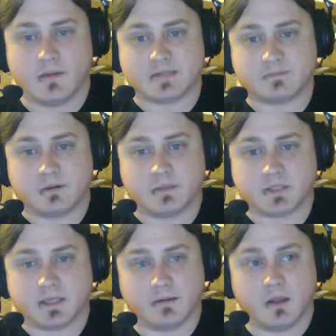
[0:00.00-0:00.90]
That's pretty
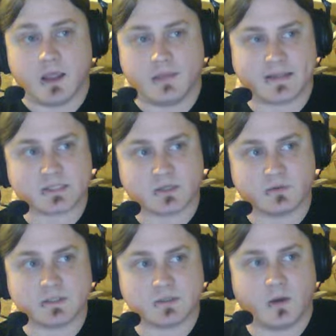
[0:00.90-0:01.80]
much it. And that's the
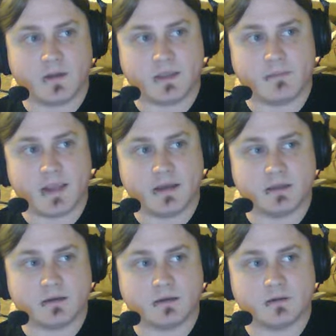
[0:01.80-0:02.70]
reason why they made
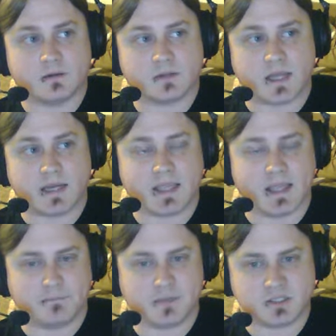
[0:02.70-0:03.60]
it that it
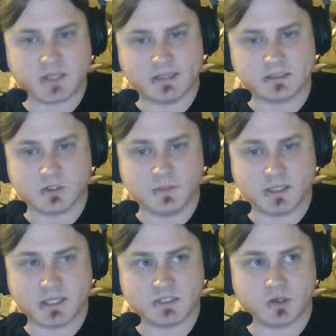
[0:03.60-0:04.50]
can't be chained to,
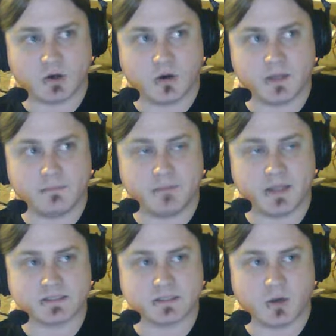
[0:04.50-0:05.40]
because you're already
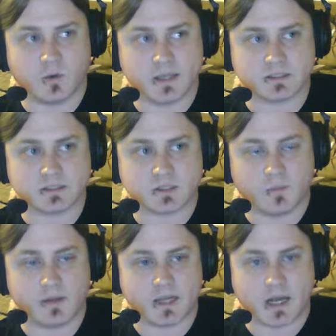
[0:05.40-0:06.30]
pissing away
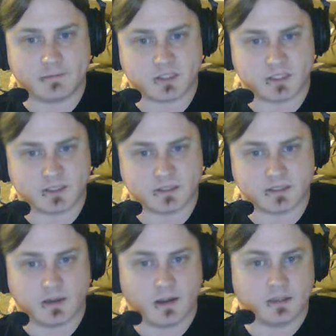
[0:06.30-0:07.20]
so many
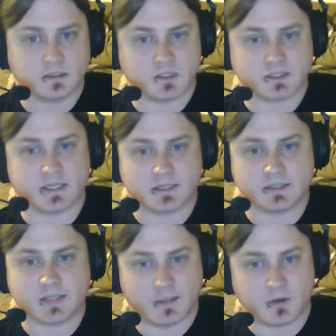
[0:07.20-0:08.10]
options just to get
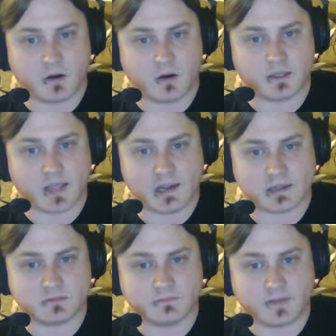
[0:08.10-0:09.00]
the damn card to
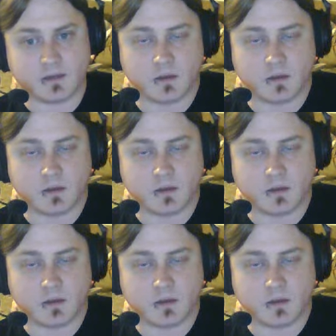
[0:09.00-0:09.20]
activate.